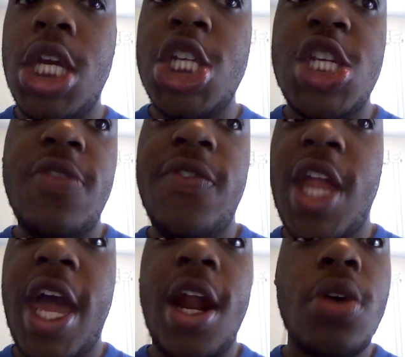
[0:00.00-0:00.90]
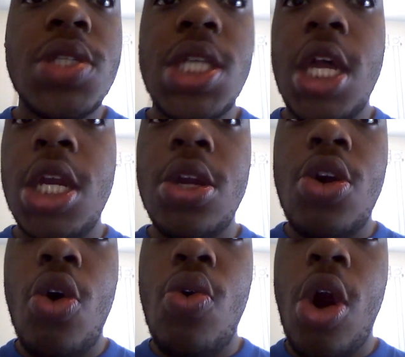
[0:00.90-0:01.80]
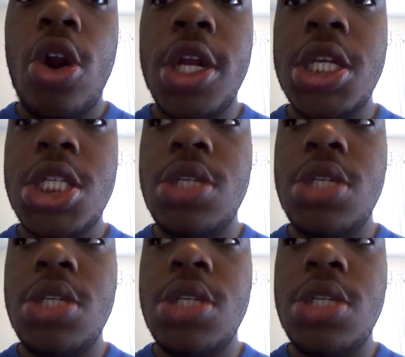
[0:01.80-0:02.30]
And she flat out said it, cold hearted.